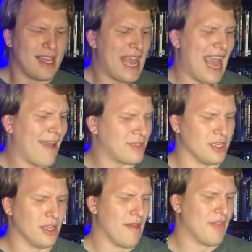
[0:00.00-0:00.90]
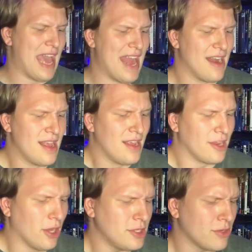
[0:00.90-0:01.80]
Have to love that.
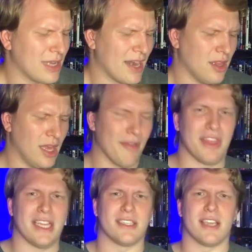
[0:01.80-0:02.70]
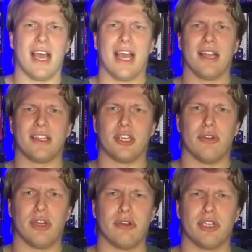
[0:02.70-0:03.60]
You also gotta love these
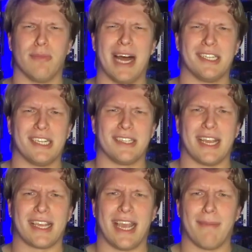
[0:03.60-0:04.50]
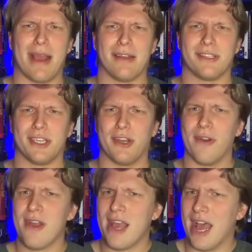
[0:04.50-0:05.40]
two new Jumanjis that came out
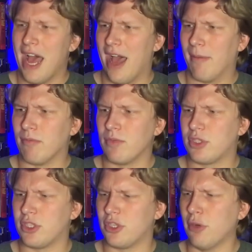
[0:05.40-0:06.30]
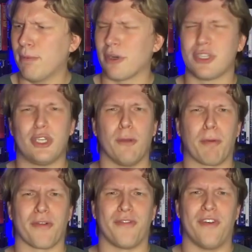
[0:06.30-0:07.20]
too. Super,
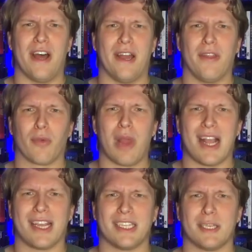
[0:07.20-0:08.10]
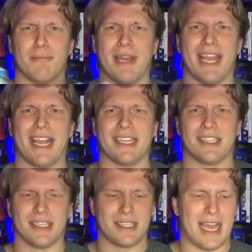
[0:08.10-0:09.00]
super fun. The Rock gets to play against
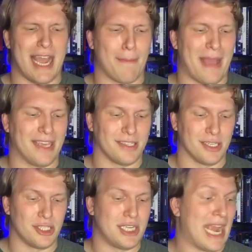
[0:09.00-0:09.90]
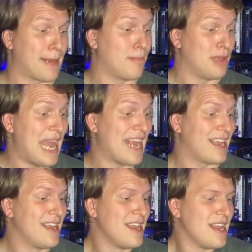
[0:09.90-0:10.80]
his type, as does Jack
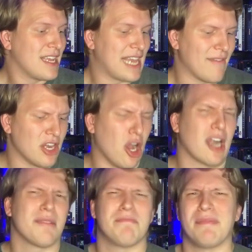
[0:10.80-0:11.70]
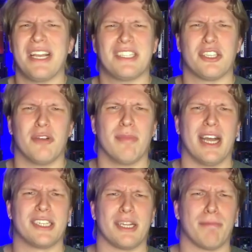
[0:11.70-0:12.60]
Black. Kevin Hart, not so
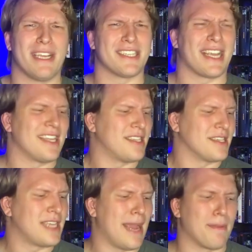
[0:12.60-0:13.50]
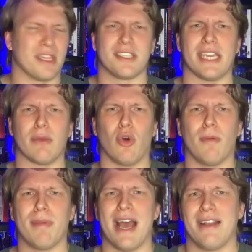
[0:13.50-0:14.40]
much. He plays against his type in the
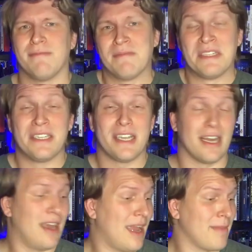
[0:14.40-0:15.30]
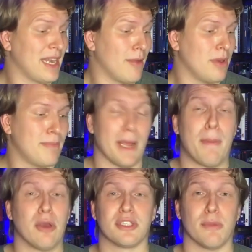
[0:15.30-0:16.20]
sequel, but, you know, I mean, I wouldn't be
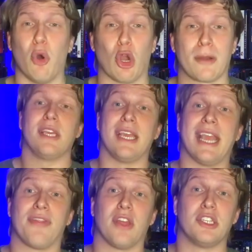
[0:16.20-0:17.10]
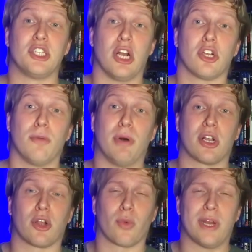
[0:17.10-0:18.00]
opposed to more. You get the Jungle
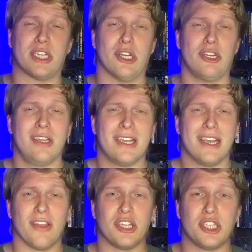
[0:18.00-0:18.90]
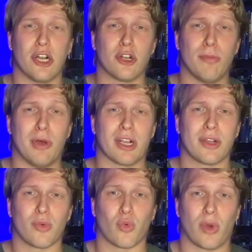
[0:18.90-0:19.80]
Book original and the Jungle Book
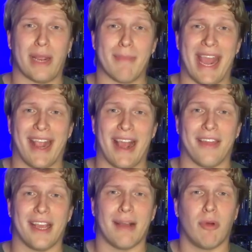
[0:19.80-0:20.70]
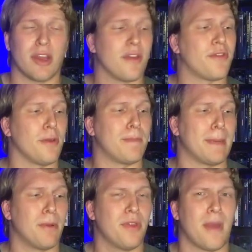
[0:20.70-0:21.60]
remake. I think I'm one of the few
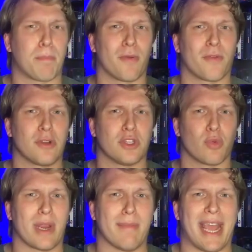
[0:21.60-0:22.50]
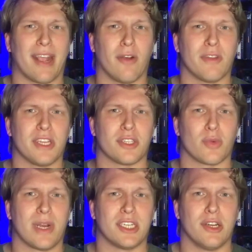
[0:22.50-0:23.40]
people that prefers the remake over this
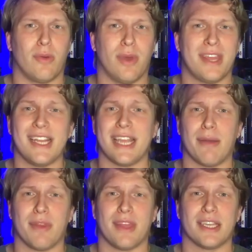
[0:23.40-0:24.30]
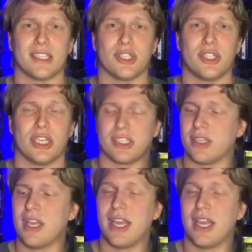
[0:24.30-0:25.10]
original. What they did with this is just